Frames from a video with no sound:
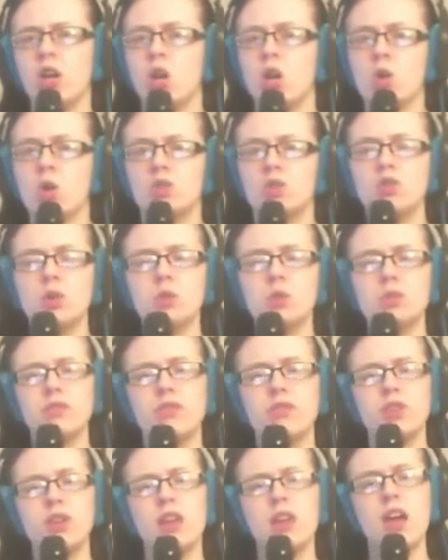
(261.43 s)
so
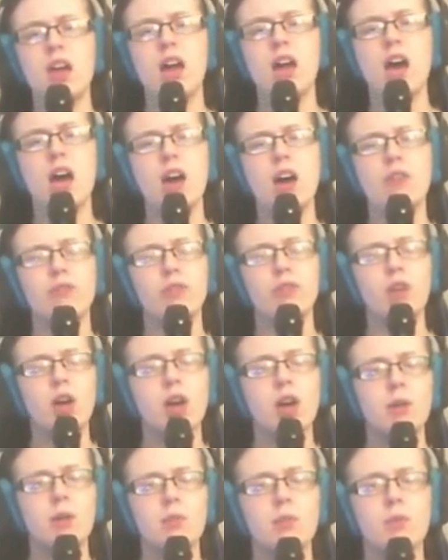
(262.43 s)
different now
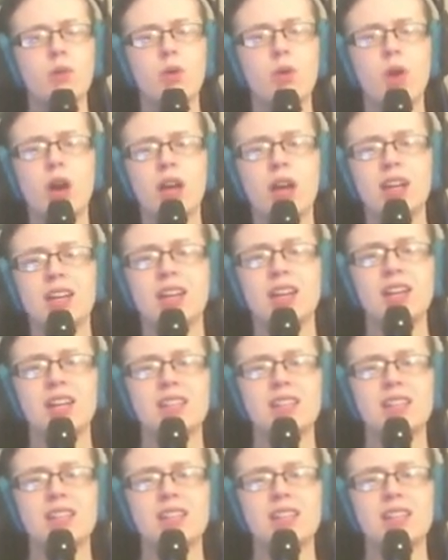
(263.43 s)
from what it